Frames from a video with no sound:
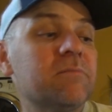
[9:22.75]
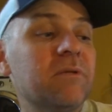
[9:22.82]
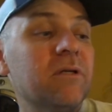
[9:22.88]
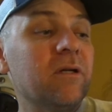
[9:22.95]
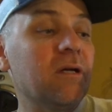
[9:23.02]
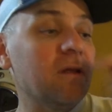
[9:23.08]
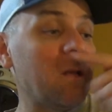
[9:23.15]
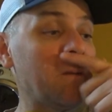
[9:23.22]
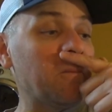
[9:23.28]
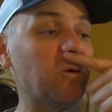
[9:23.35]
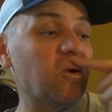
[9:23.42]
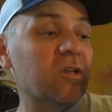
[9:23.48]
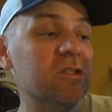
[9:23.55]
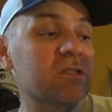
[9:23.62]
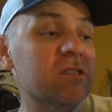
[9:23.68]
but a lot more
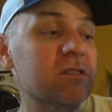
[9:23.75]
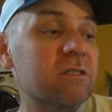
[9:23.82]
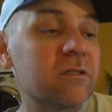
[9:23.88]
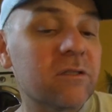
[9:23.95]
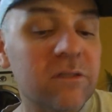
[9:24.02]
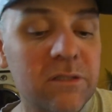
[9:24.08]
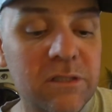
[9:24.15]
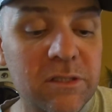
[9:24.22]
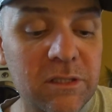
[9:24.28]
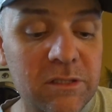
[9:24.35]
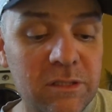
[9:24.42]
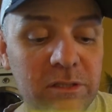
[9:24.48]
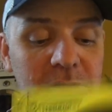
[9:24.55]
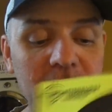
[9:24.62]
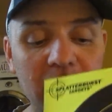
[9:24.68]
consistent than the
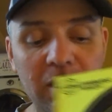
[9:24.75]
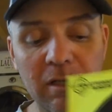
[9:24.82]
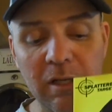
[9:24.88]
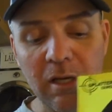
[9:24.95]
60 grain.